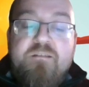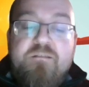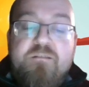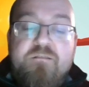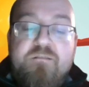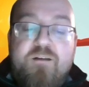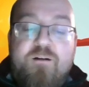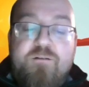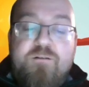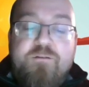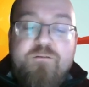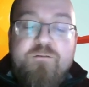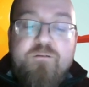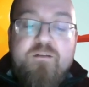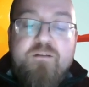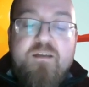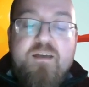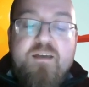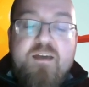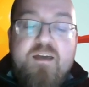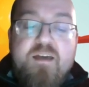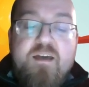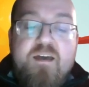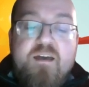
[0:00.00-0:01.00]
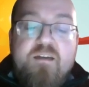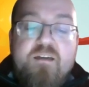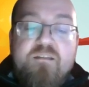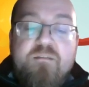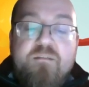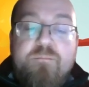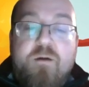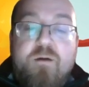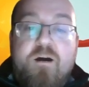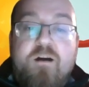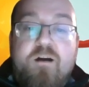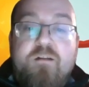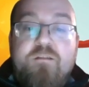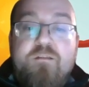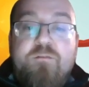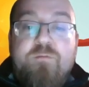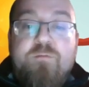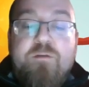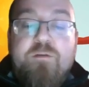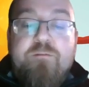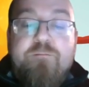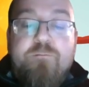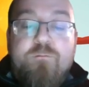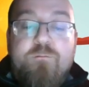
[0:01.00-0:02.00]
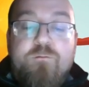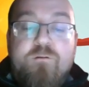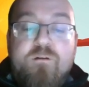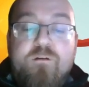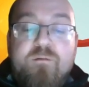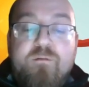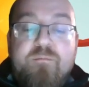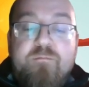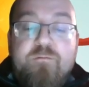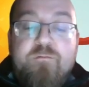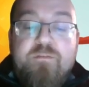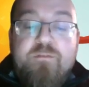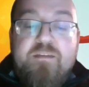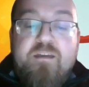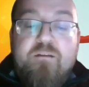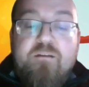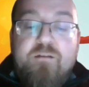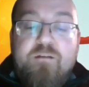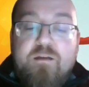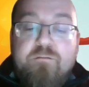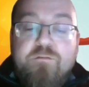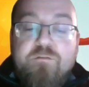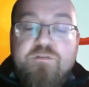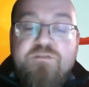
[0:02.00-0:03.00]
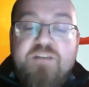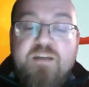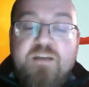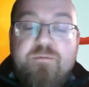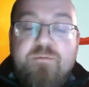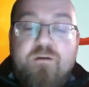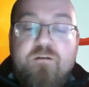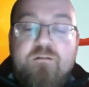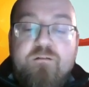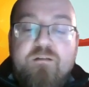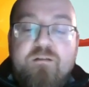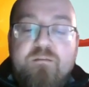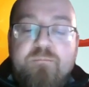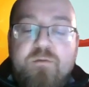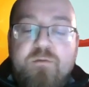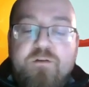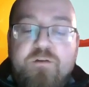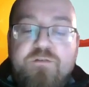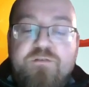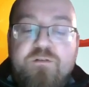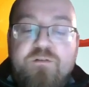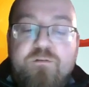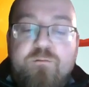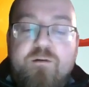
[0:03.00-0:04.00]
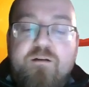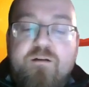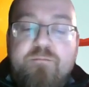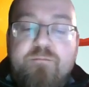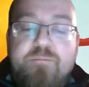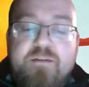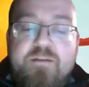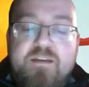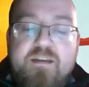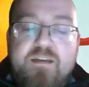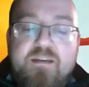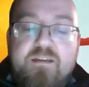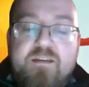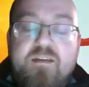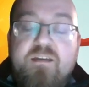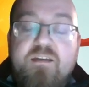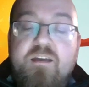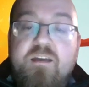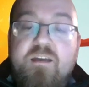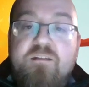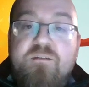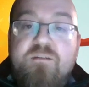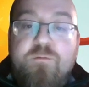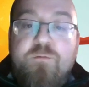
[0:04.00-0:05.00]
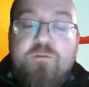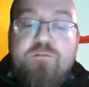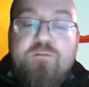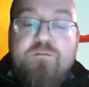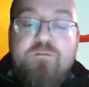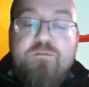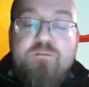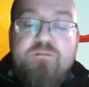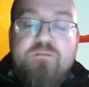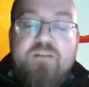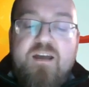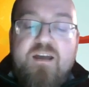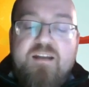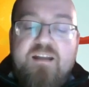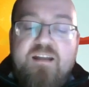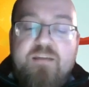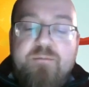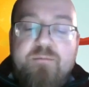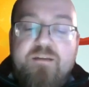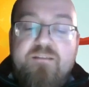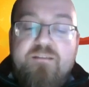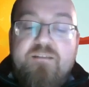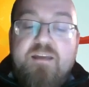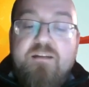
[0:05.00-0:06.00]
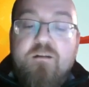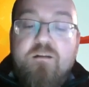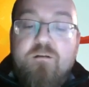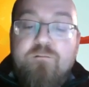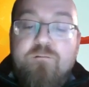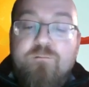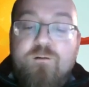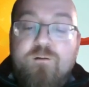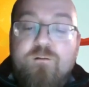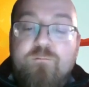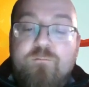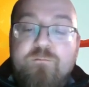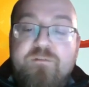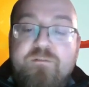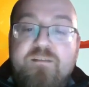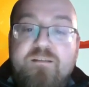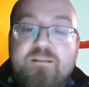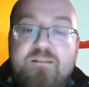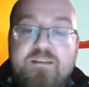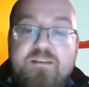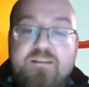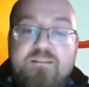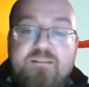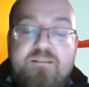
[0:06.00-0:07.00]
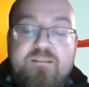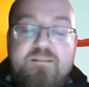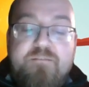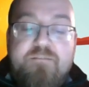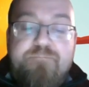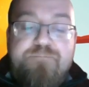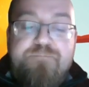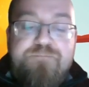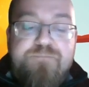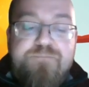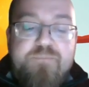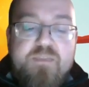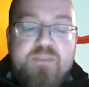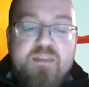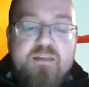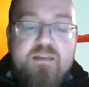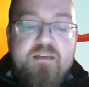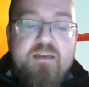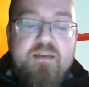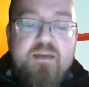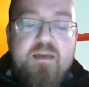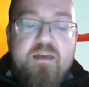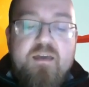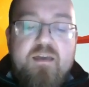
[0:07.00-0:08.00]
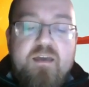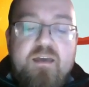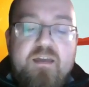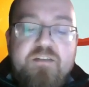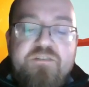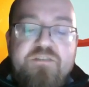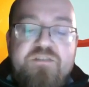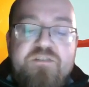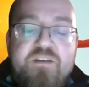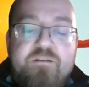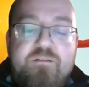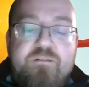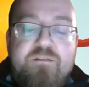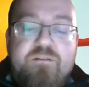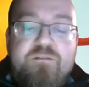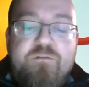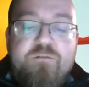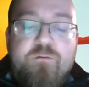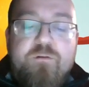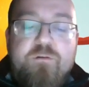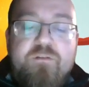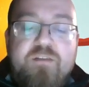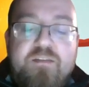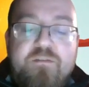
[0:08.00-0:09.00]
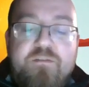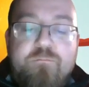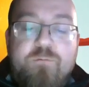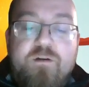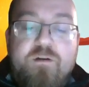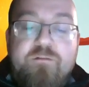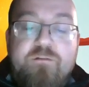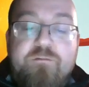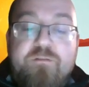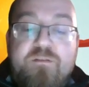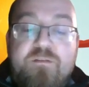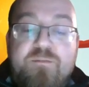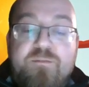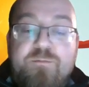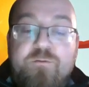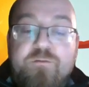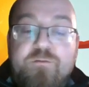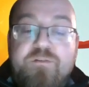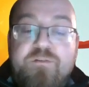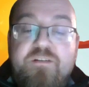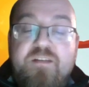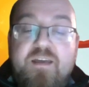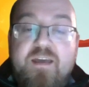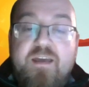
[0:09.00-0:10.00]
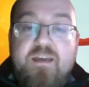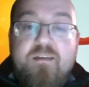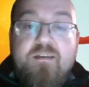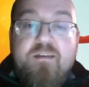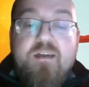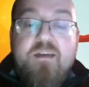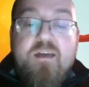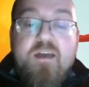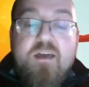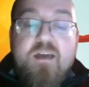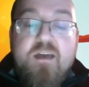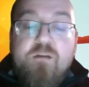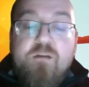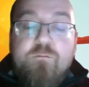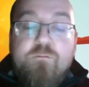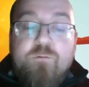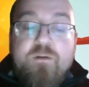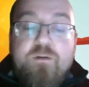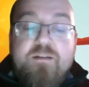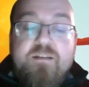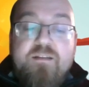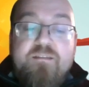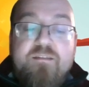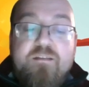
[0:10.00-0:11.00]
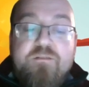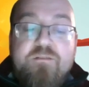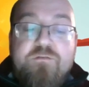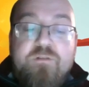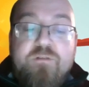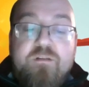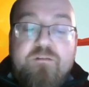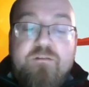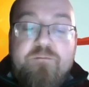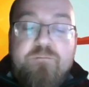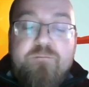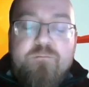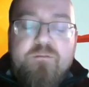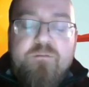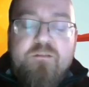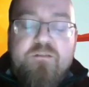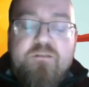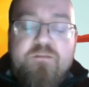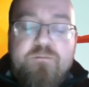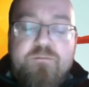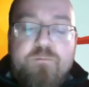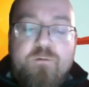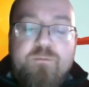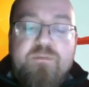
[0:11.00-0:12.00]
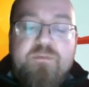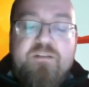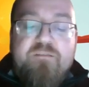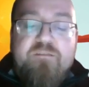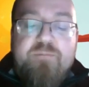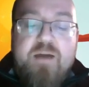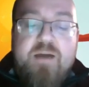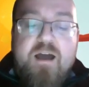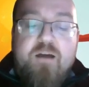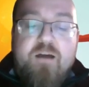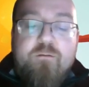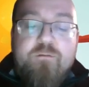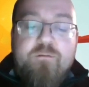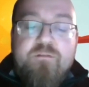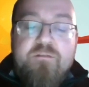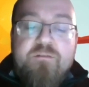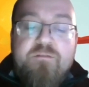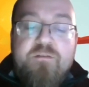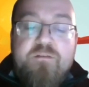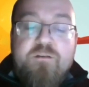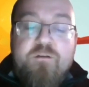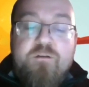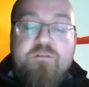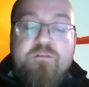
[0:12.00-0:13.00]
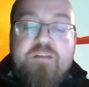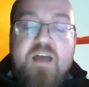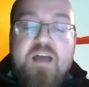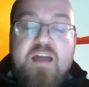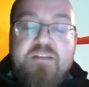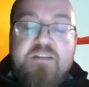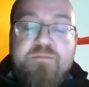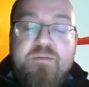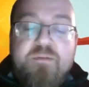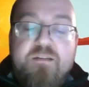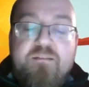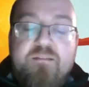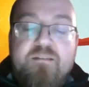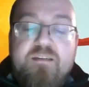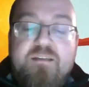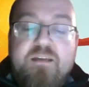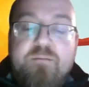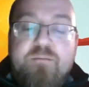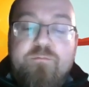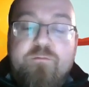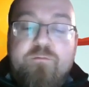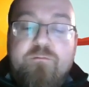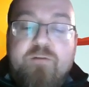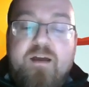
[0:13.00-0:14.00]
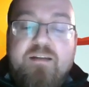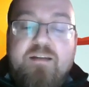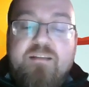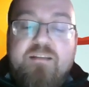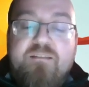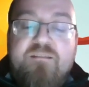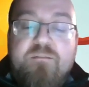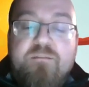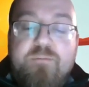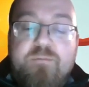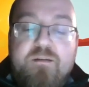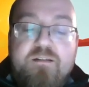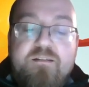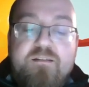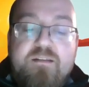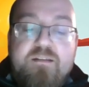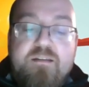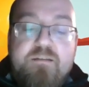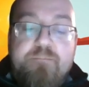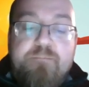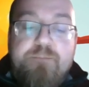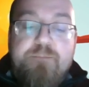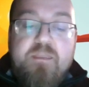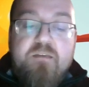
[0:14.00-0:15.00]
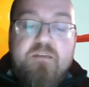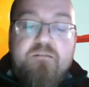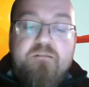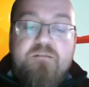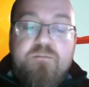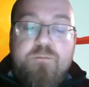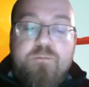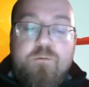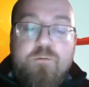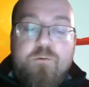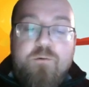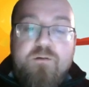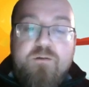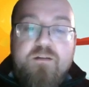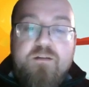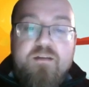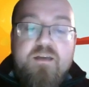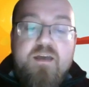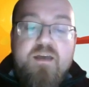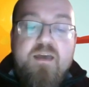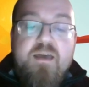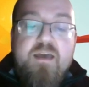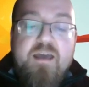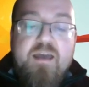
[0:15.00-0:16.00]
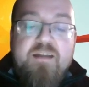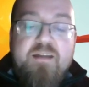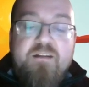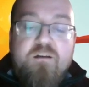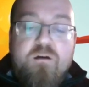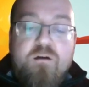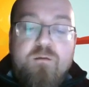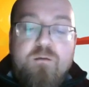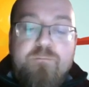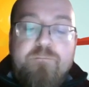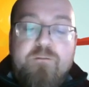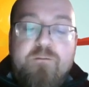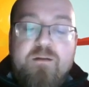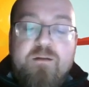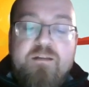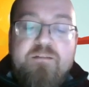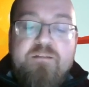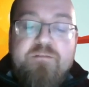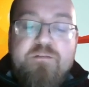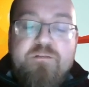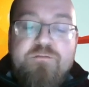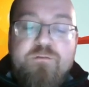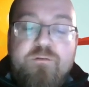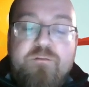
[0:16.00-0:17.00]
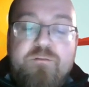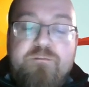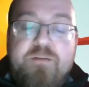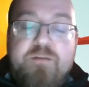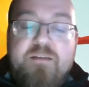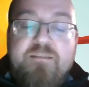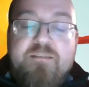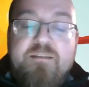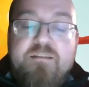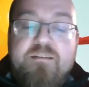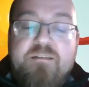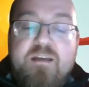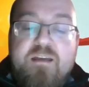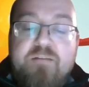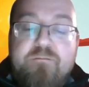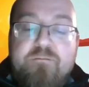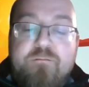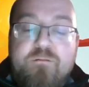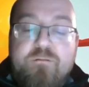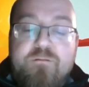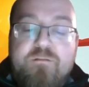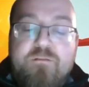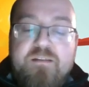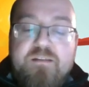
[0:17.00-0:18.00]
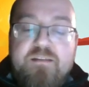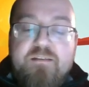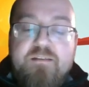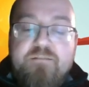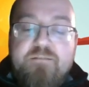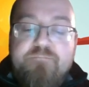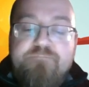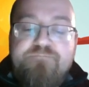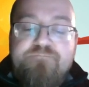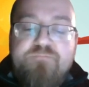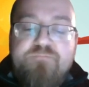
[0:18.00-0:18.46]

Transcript: to adulthood, the bonds we form with caregivers shape our emotional well-being, interpersonal dynamics, and overall resilience. In sharing stories like the one we've explored today, witness the transformative powers of secure attachments in providing stability, support, and hope for individuals facing adversity.